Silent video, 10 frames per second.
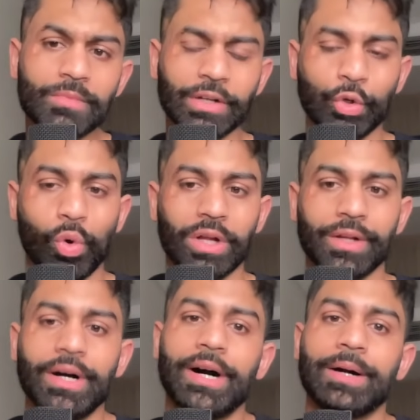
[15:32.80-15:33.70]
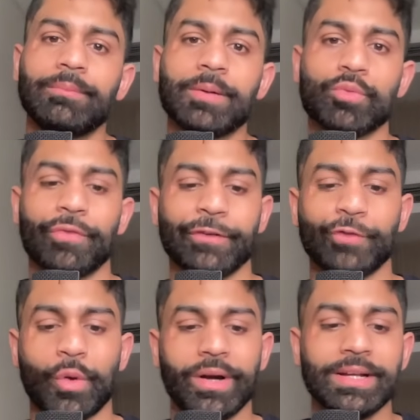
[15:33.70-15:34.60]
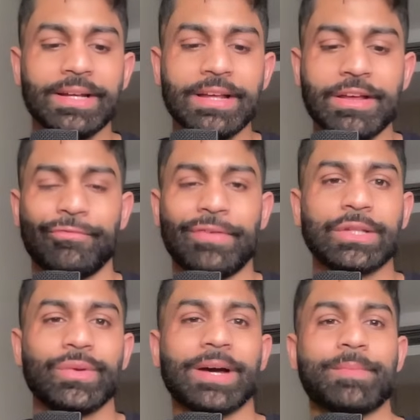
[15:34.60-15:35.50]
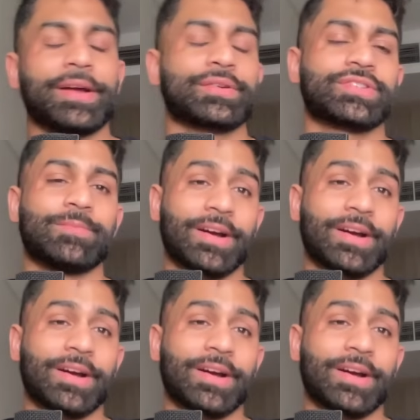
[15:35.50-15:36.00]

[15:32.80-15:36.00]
Google um, moving forward. Finally, we got Microsoft.